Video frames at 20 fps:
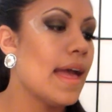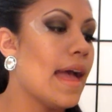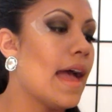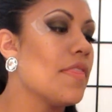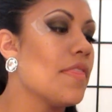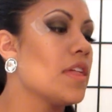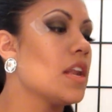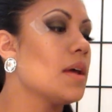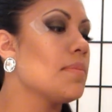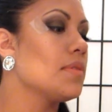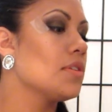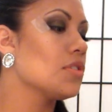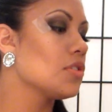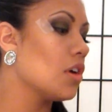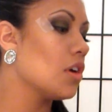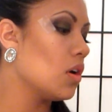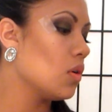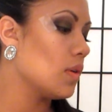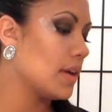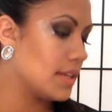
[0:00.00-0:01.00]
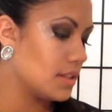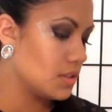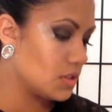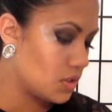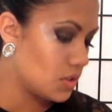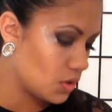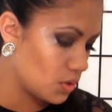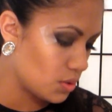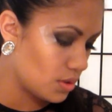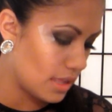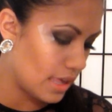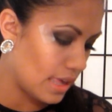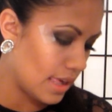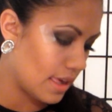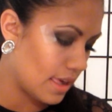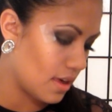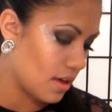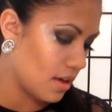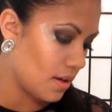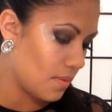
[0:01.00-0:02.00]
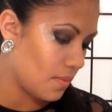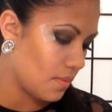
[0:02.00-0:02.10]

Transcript: And then I'm going to go into the